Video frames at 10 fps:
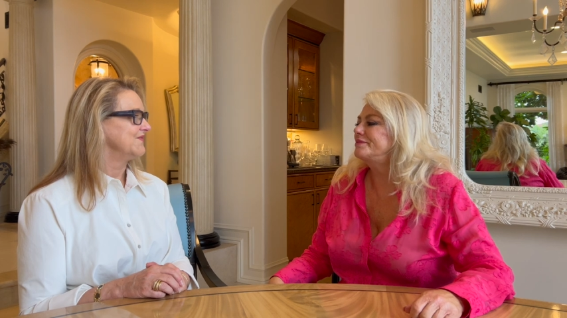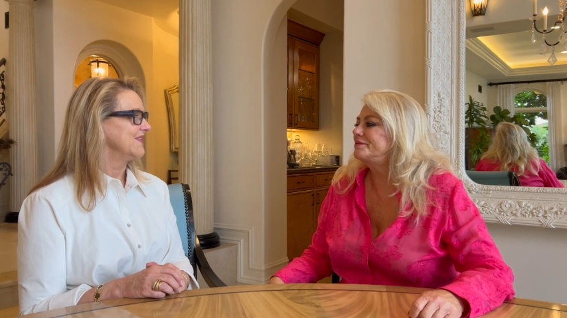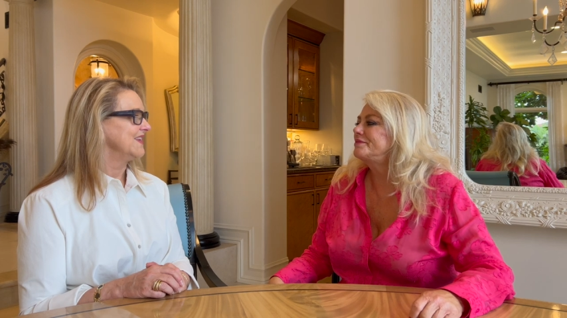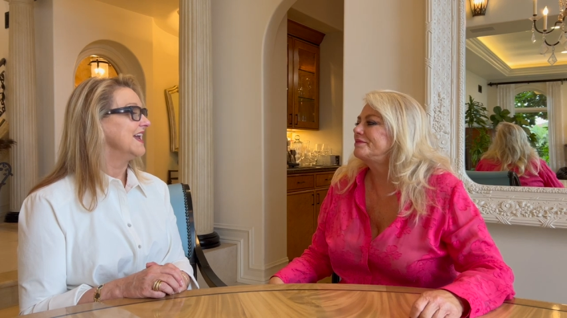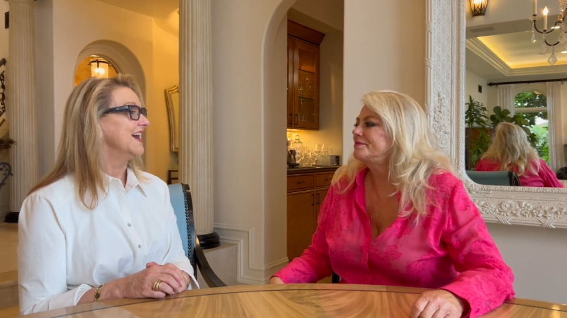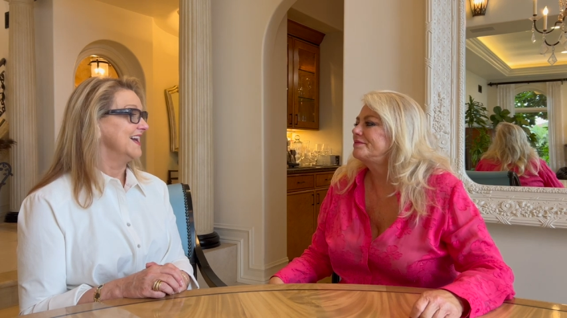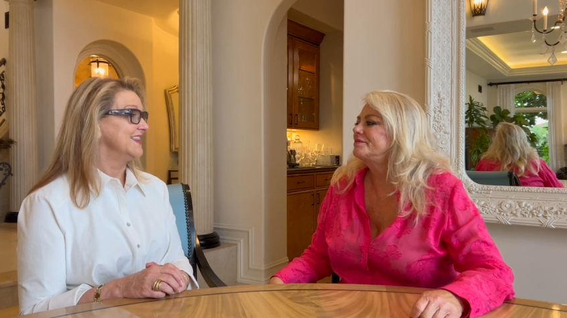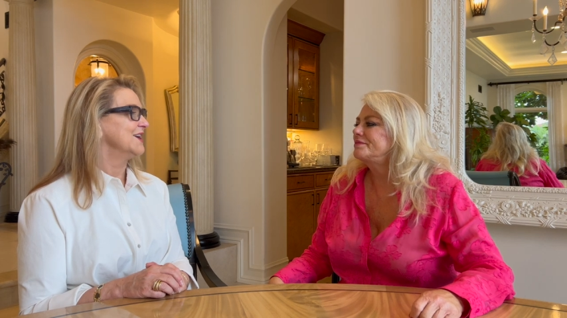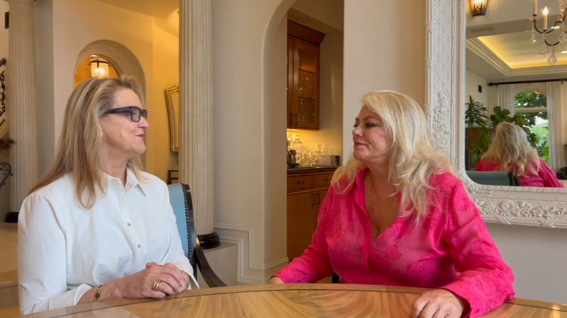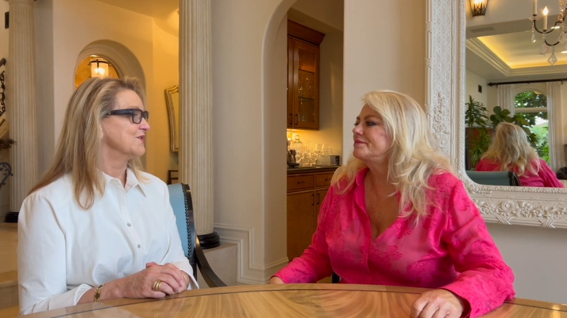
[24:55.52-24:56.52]
Speaker 1: Yeah, I
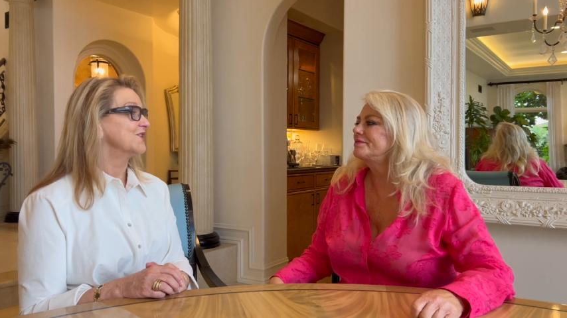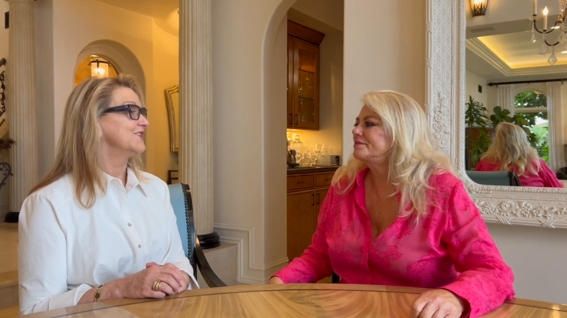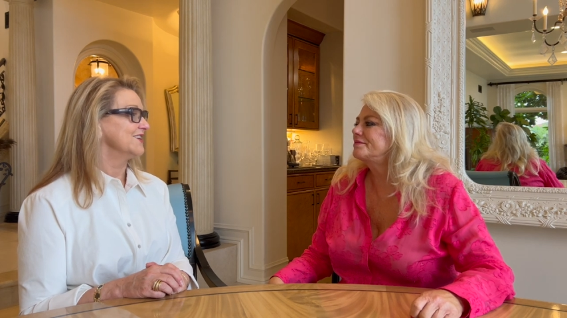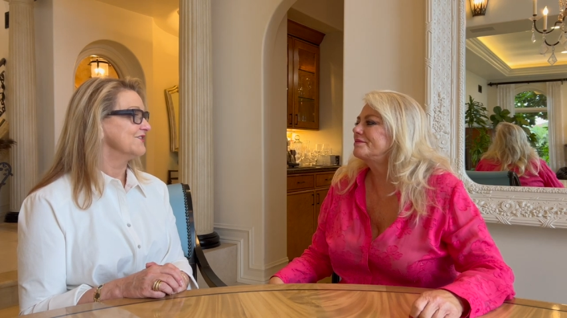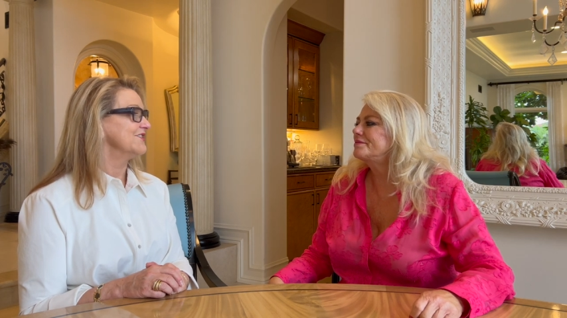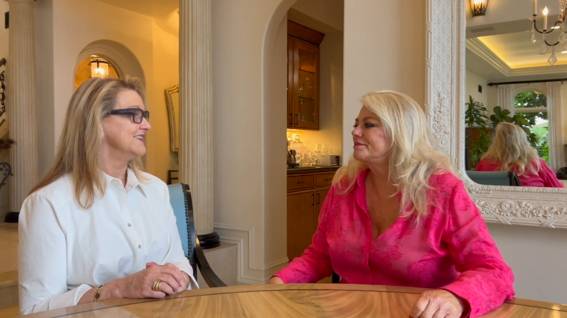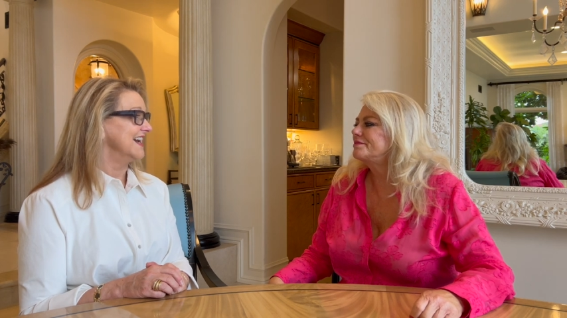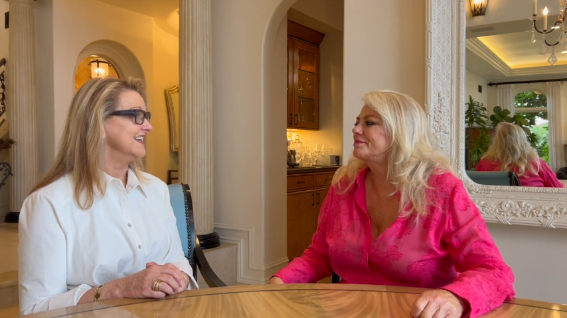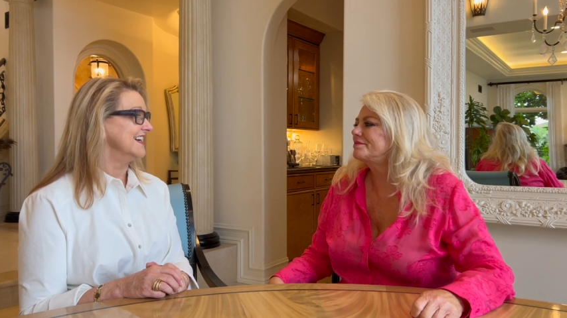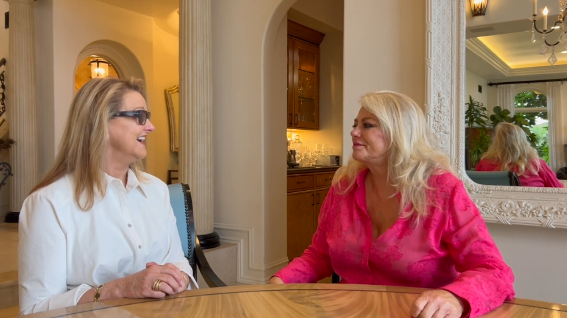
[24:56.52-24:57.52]
think we're clear on
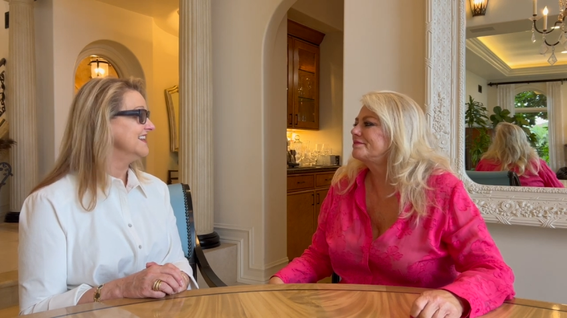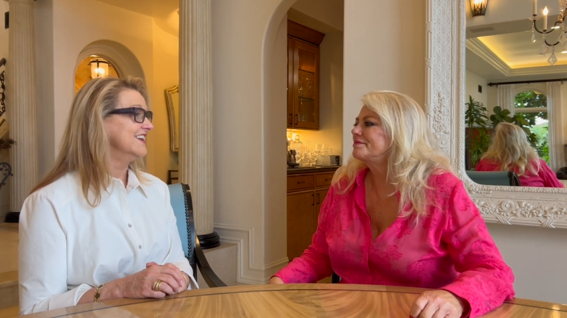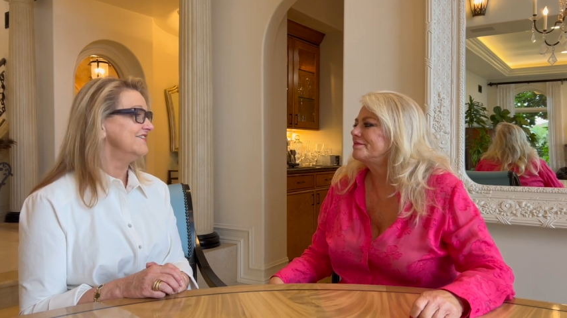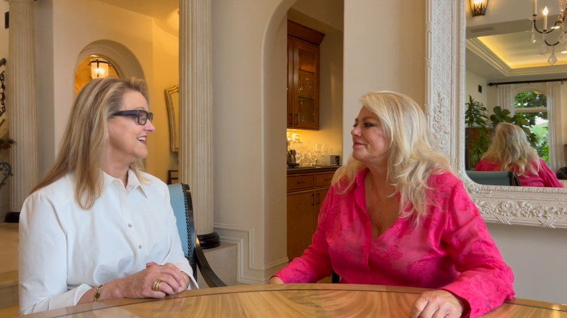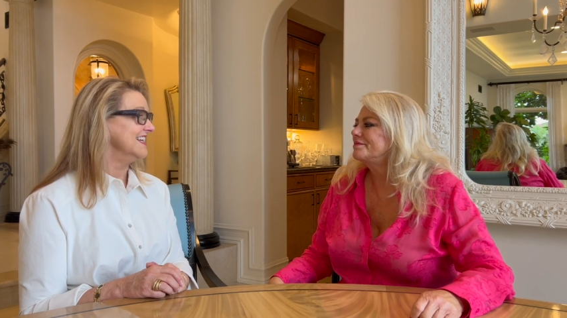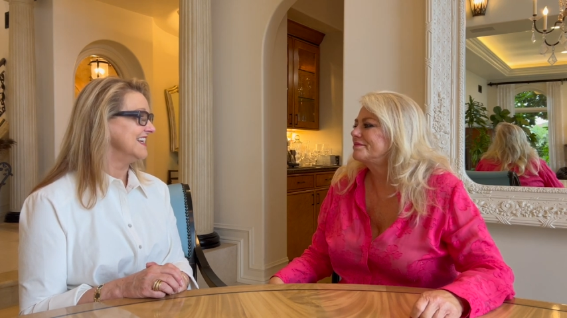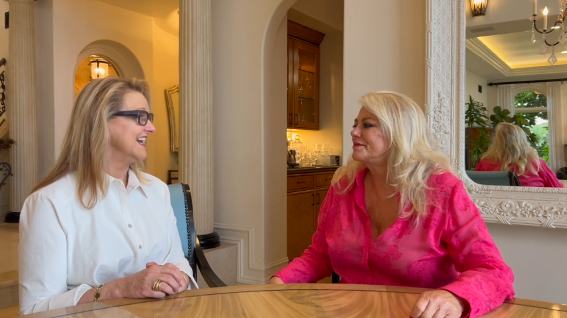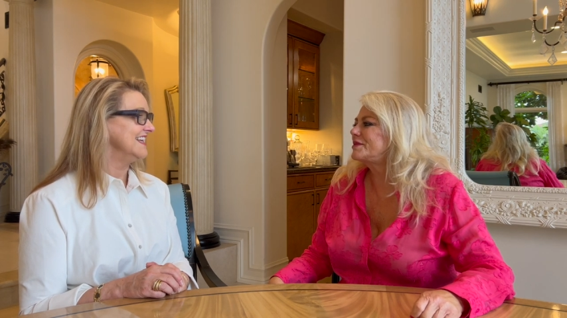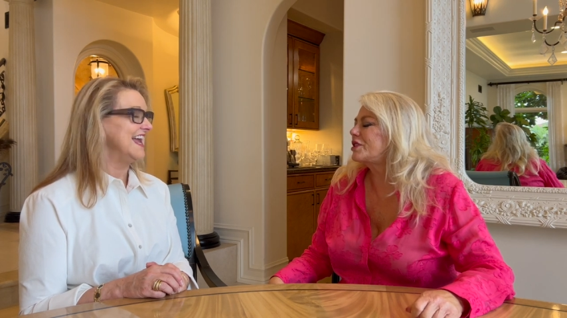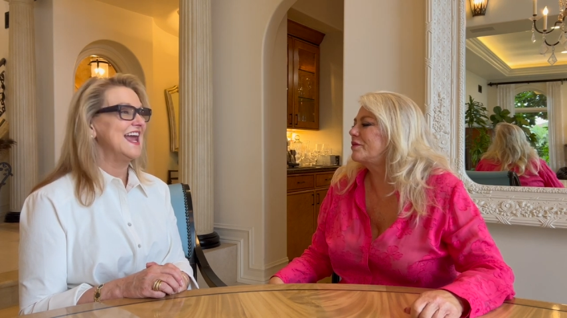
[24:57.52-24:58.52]
that. I love it.
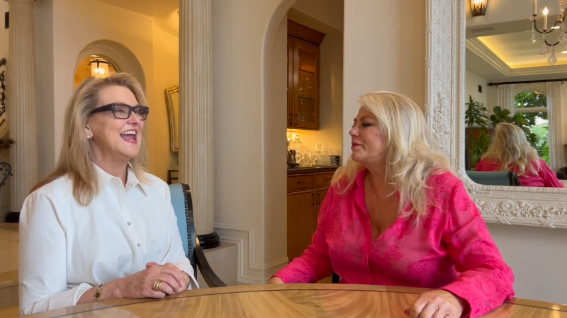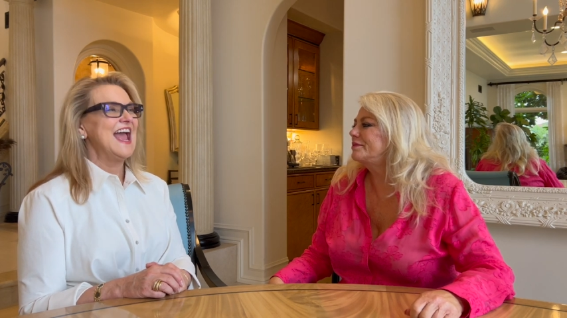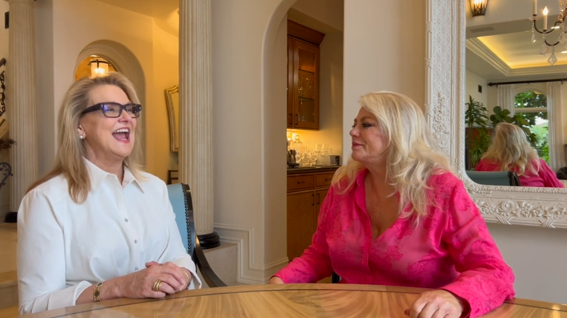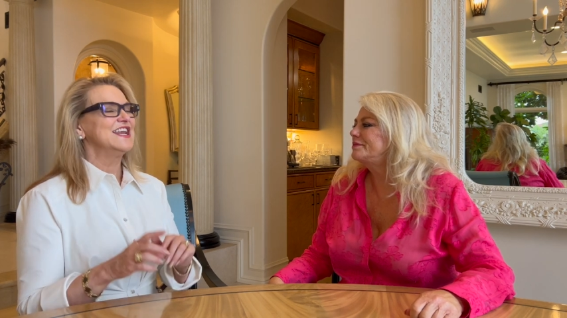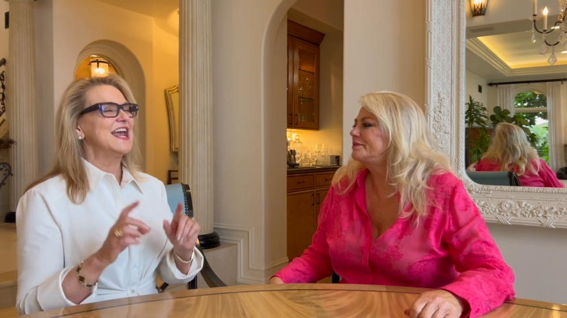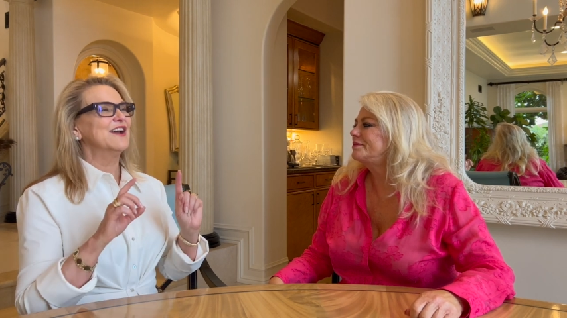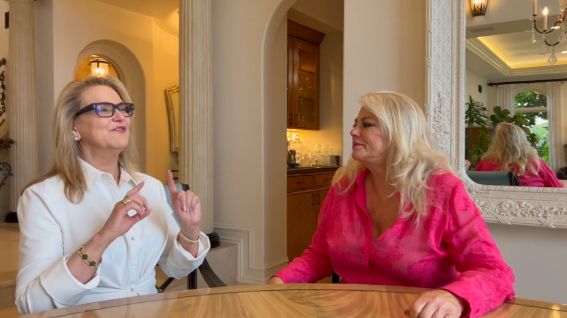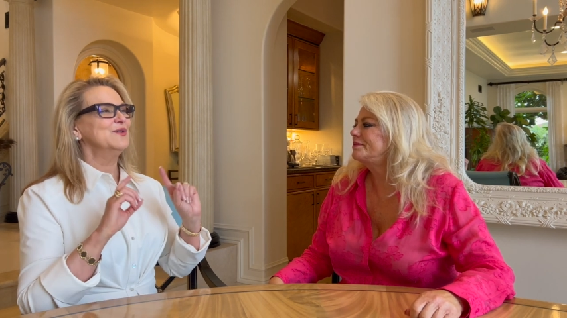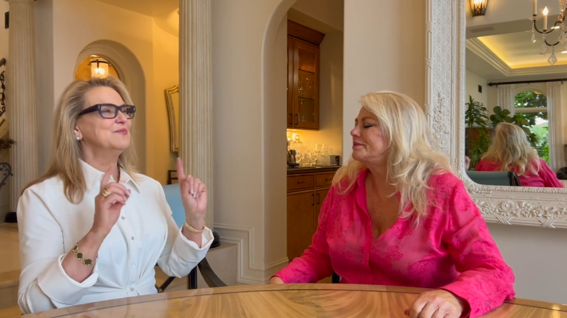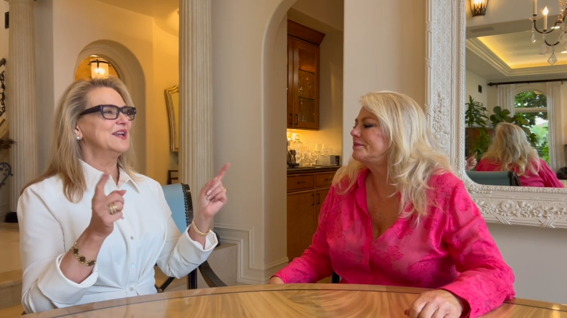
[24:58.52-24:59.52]
And oh. and
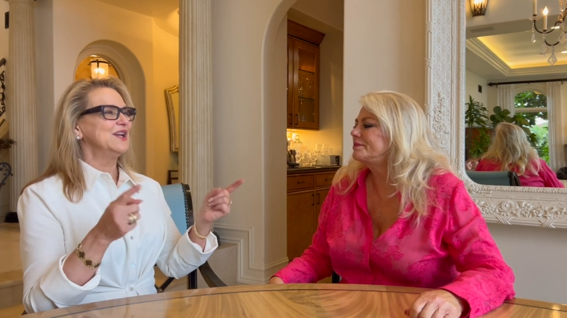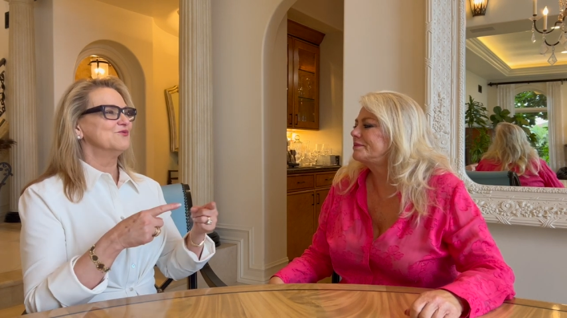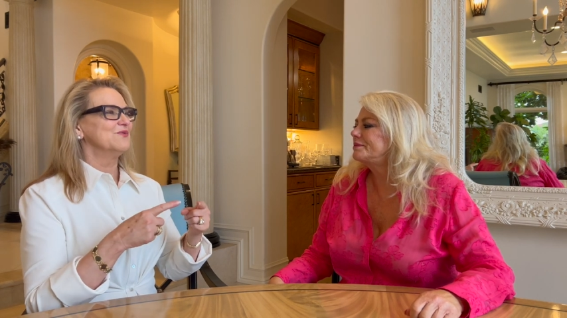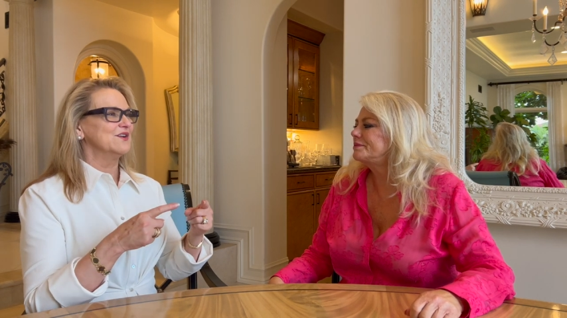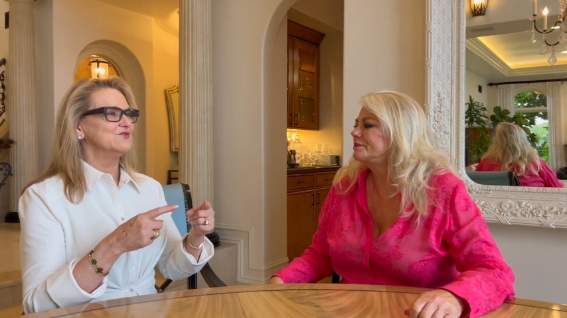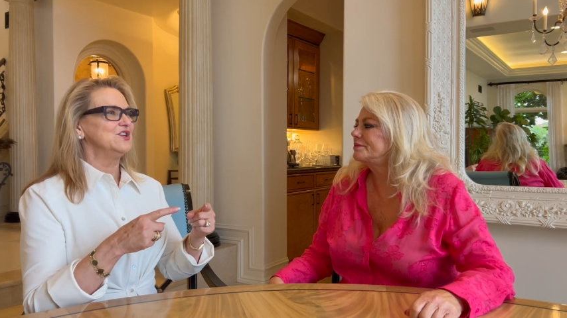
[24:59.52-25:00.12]
everybody around